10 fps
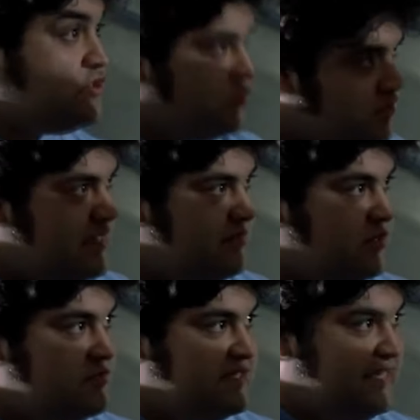He
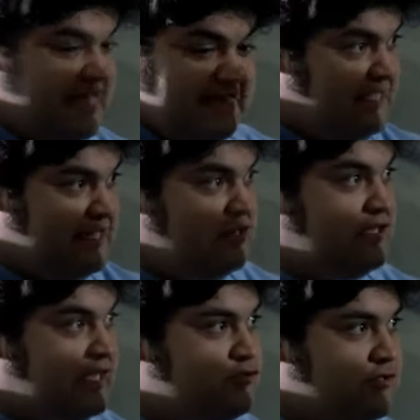obtains a guard
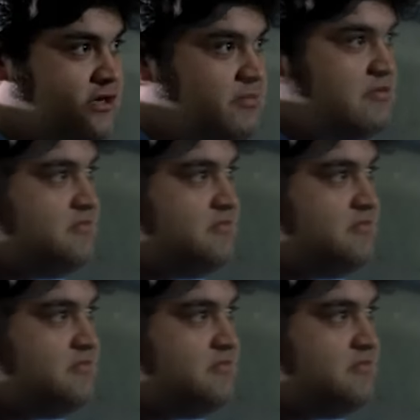uniform from Sucre's